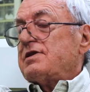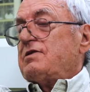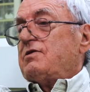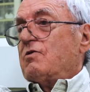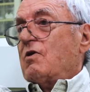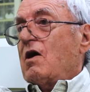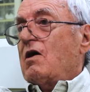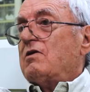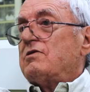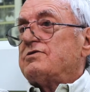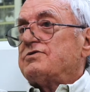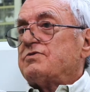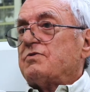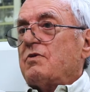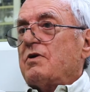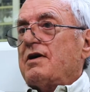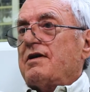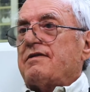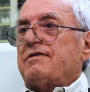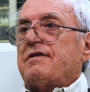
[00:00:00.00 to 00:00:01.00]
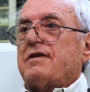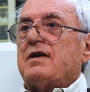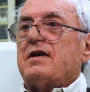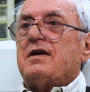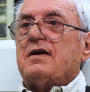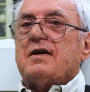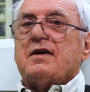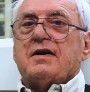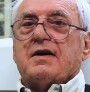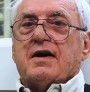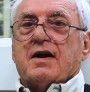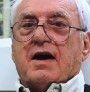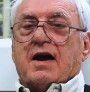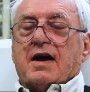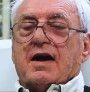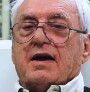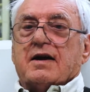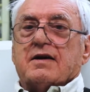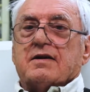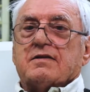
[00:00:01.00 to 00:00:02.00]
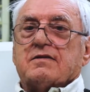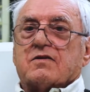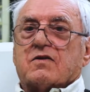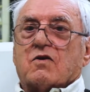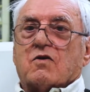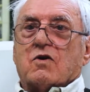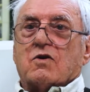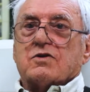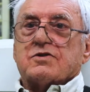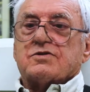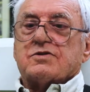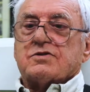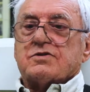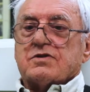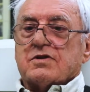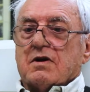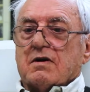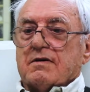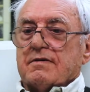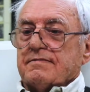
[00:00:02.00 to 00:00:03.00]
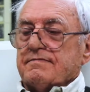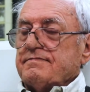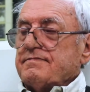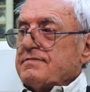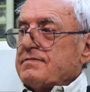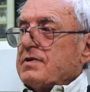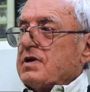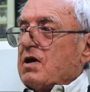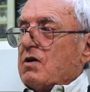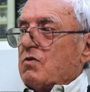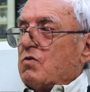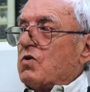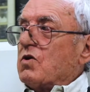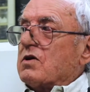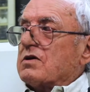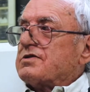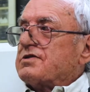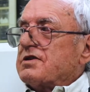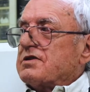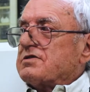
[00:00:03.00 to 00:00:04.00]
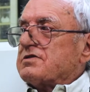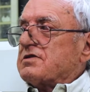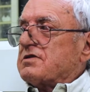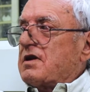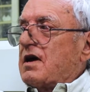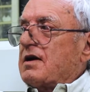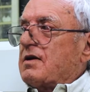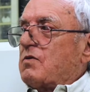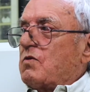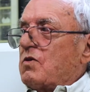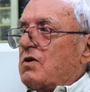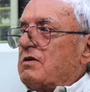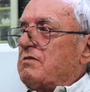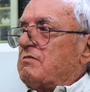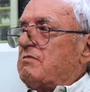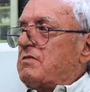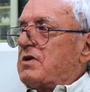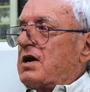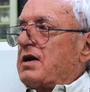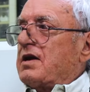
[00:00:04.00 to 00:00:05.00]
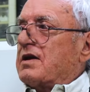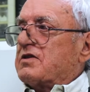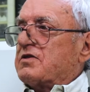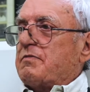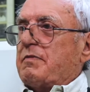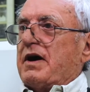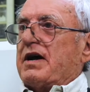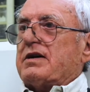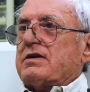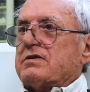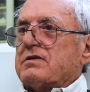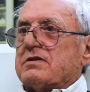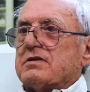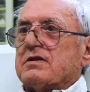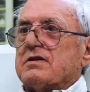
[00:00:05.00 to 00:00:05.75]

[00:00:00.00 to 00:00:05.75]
trials with. And of course, it worked just like one might expect.